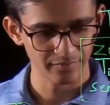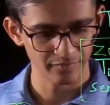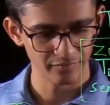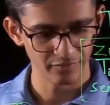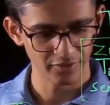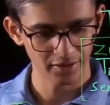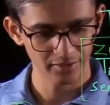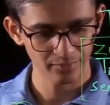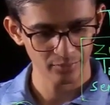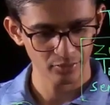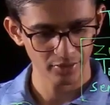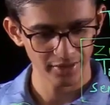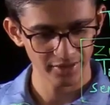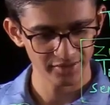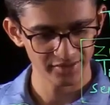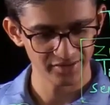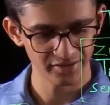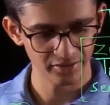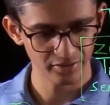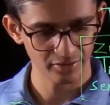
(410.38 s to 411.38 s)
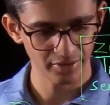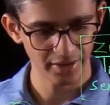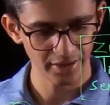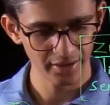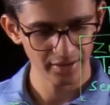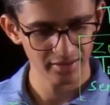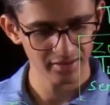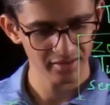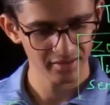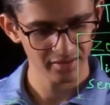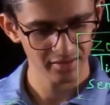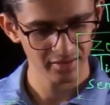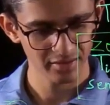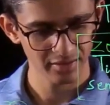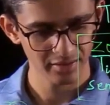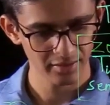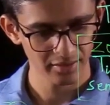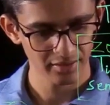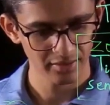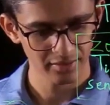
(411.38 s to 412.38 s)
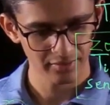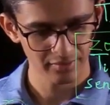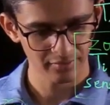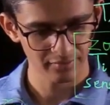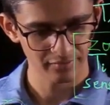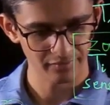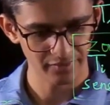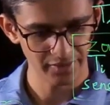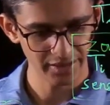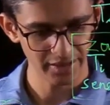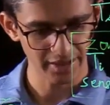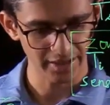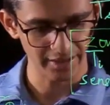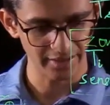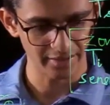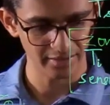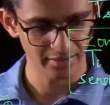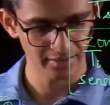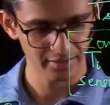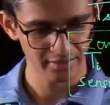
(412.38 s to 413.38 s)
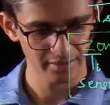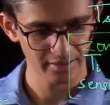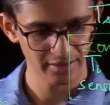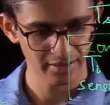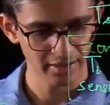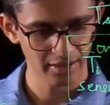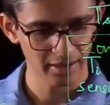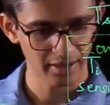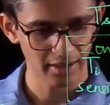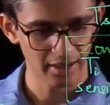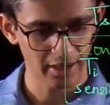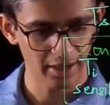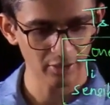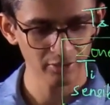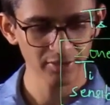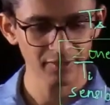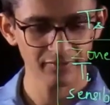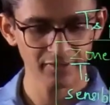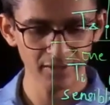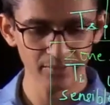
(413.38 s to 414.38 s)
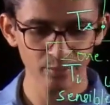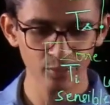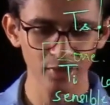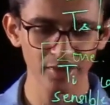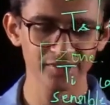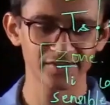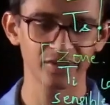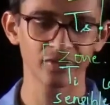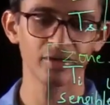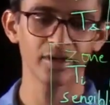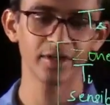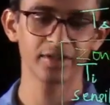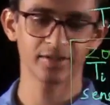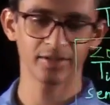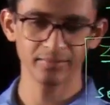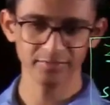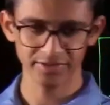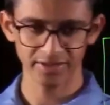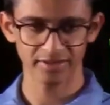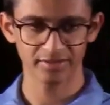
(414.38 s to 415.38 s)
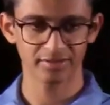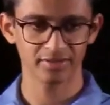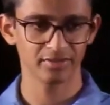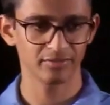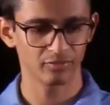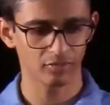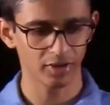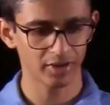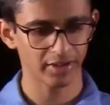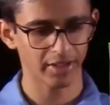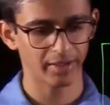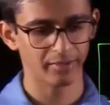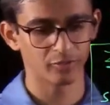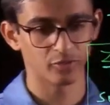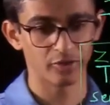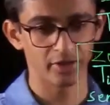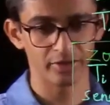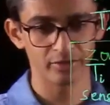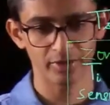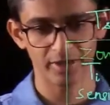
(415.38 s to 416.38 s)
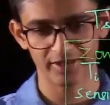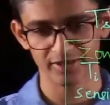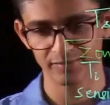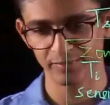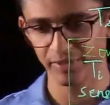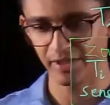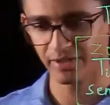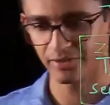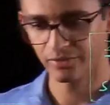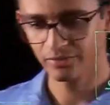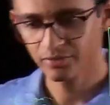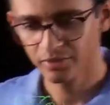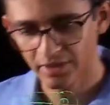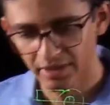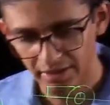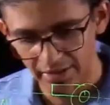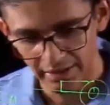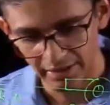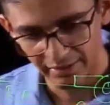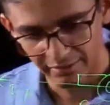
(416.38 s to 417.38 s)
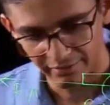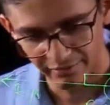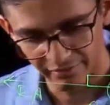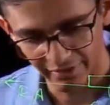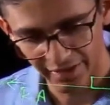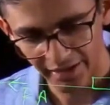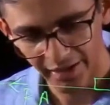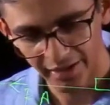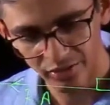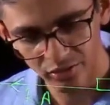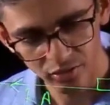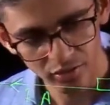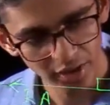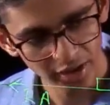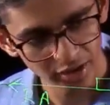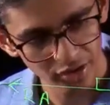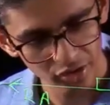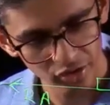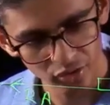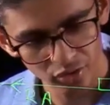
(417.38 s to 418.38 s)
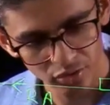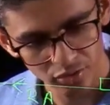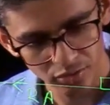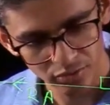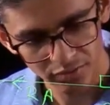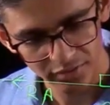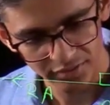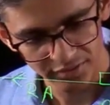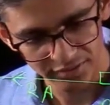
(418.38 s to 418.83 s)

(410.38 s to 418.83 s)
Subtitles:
1.08 Vi. How the 1.08 comes is what I am going to explain you. When I do a Q